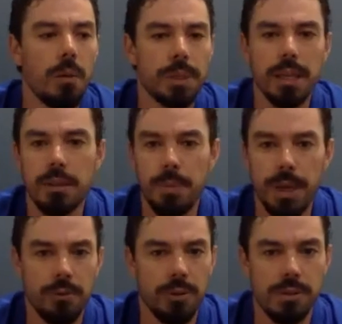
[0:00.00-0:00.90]
get the
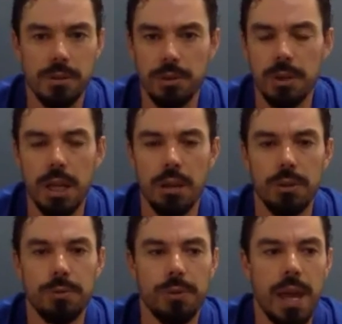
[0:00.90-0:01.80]
benefits of the good
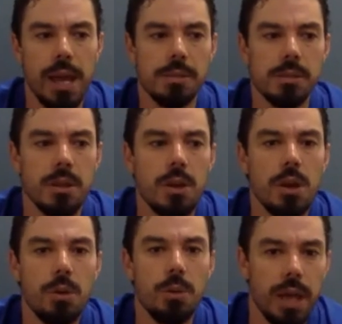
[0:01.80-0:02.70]
healthy fats
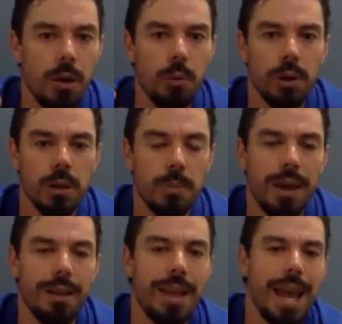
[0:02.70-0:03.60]
without worrying
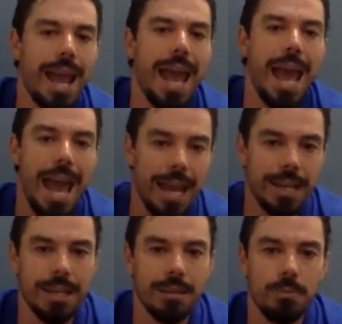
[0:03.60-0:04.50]
about
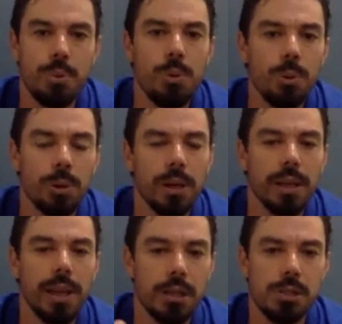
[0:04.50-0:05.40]

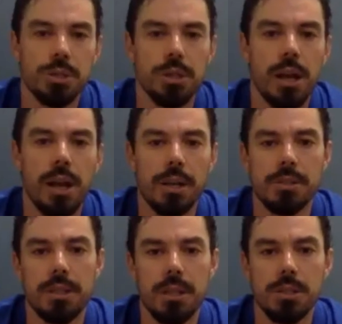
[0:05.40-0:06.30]
pouring extra
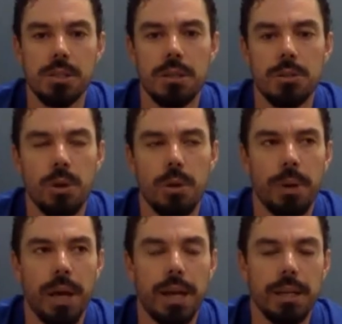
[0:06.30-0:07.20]
oxidation into our
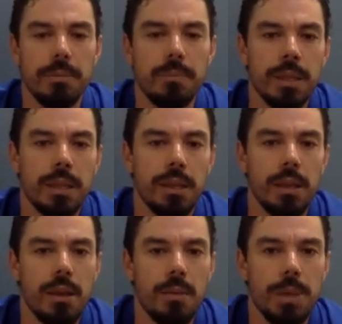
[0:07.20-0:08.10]
body.
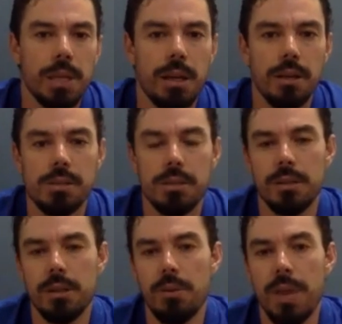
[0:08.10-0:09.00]
Because,
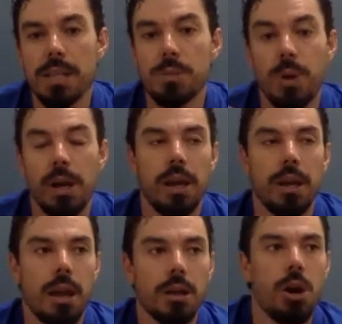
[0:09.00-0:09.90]
that's why
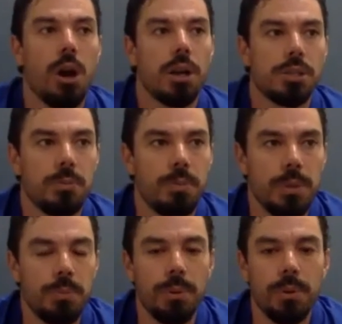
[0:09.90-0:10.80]
I caution
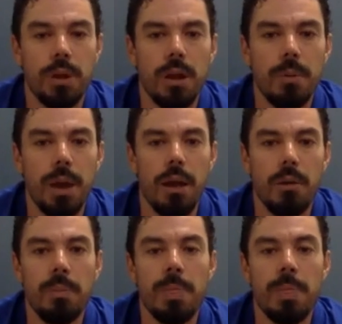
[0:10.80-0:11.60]
people about